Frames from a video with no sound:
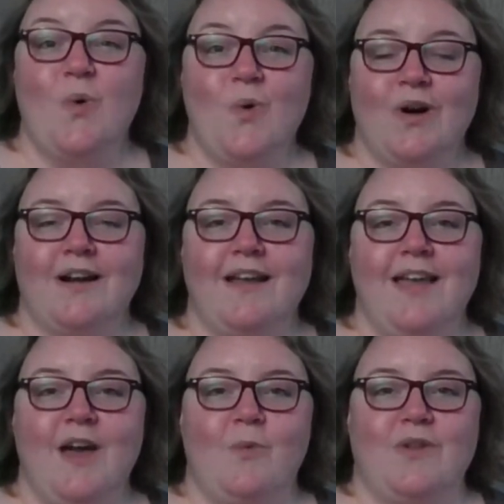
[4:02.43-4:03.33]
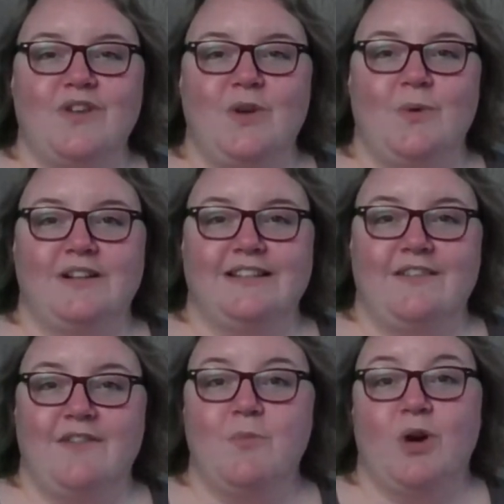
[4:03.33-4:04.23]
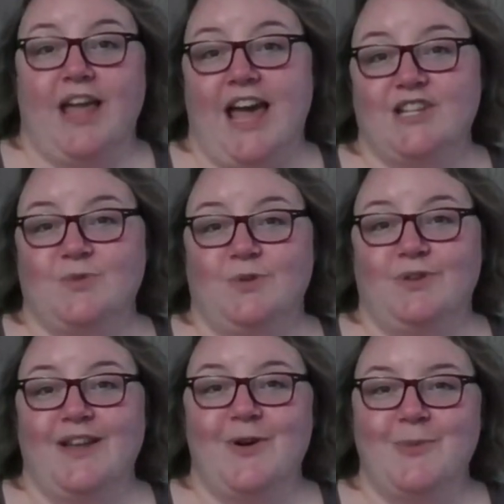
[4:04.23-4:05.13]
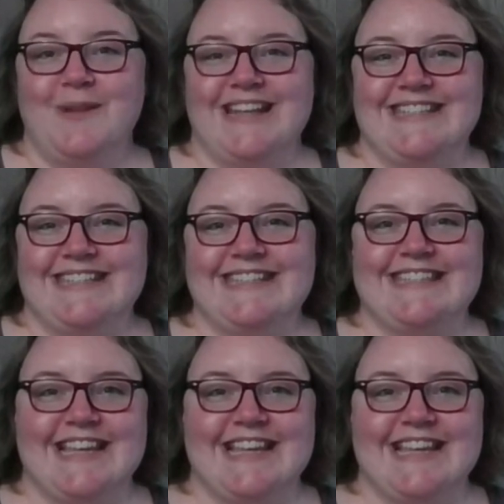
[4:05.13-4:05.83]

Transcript: or whether you want to leave it more casual and open-ended and